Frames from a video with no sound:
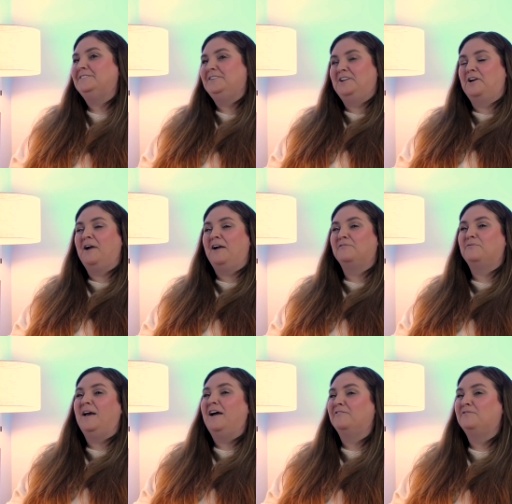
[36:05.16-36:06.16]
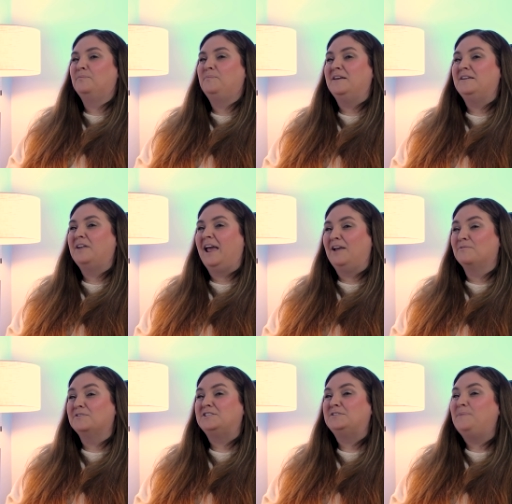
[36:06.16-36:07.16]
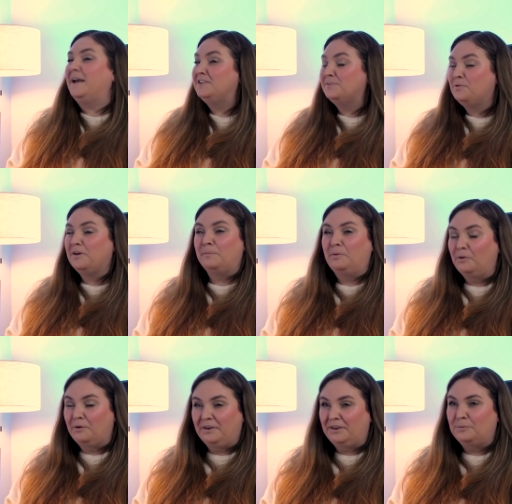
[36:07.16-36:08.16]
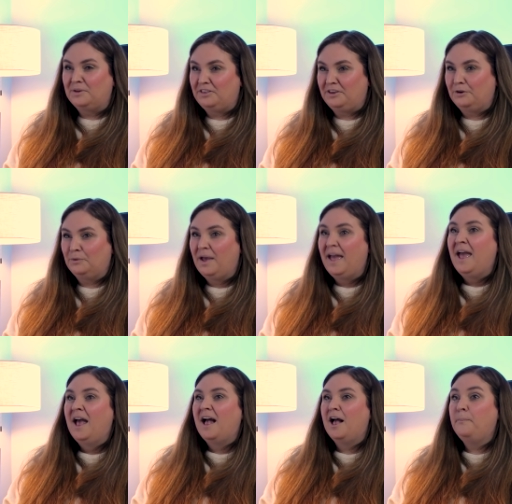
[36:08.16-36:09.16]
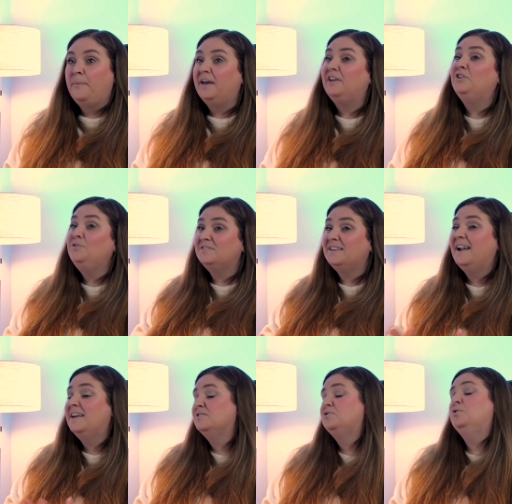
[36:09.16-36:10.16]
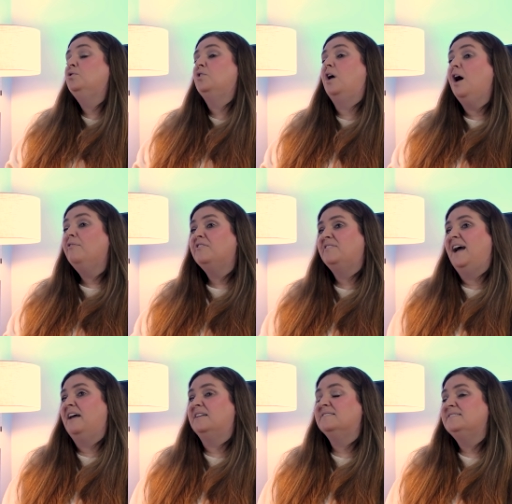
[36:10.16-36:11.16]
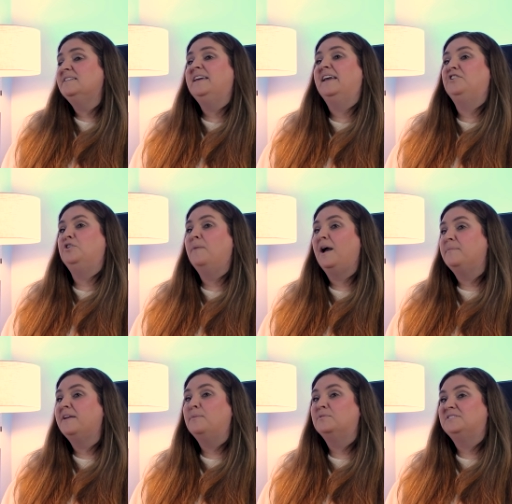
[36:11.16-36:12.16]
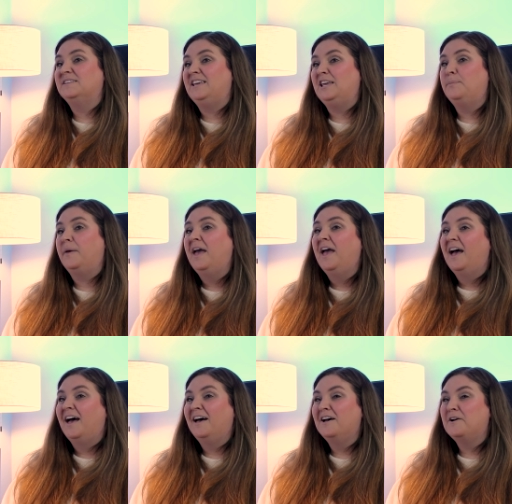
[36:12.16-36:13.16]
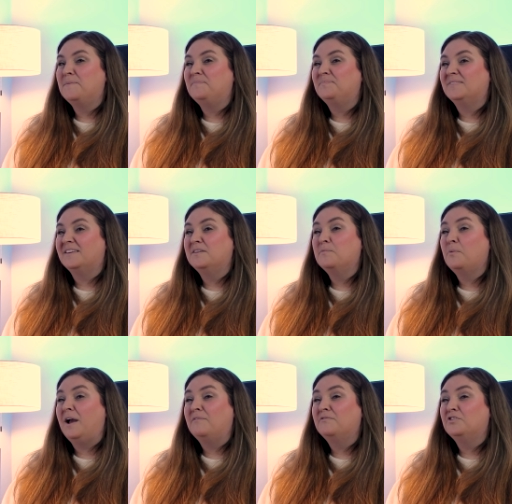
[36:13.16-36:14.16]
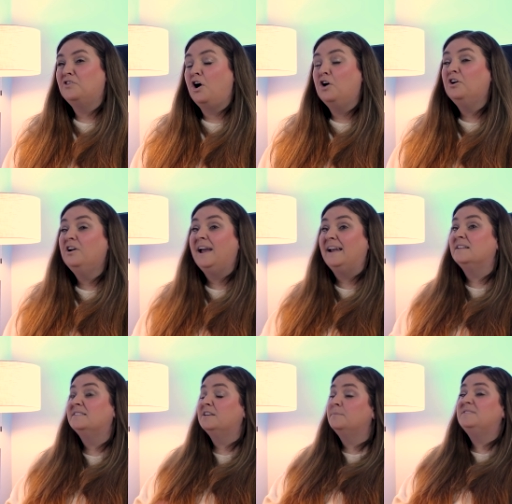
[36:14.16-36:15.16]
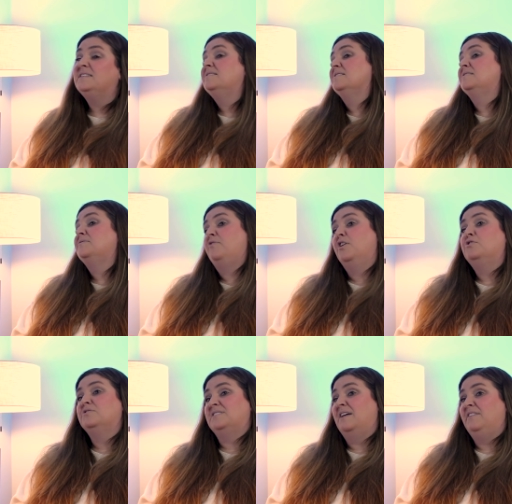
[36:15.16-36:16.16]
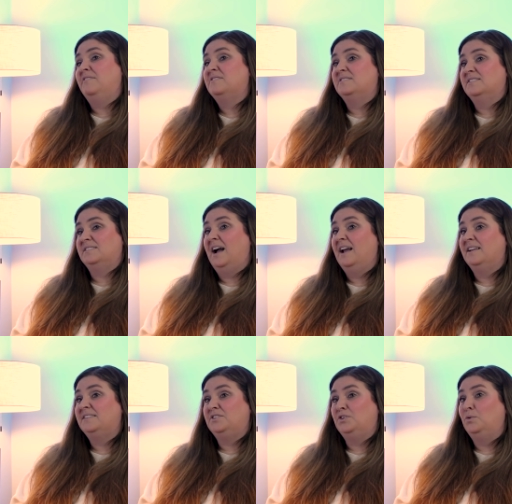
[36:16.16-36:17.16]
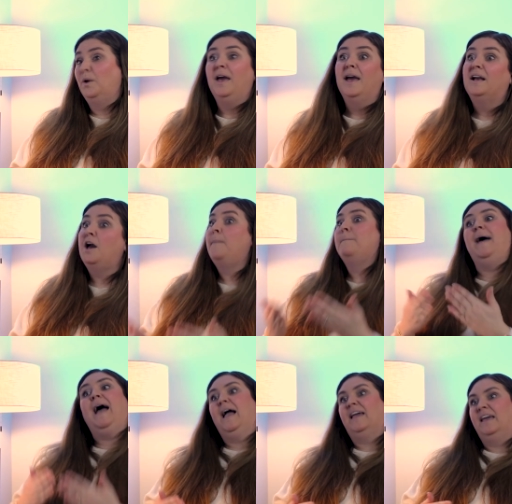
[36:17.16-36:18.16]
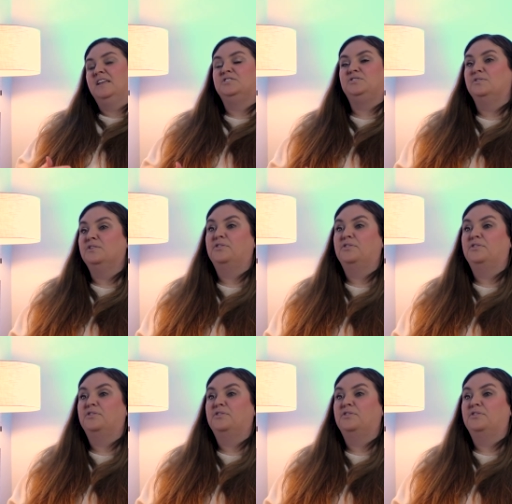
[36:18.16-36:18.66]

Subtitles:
have been a respectable employee with you. But use that as a tool, offer that and see, and you might be able to keep them around for longer. And in some seasons, floaters have even decided to come back into the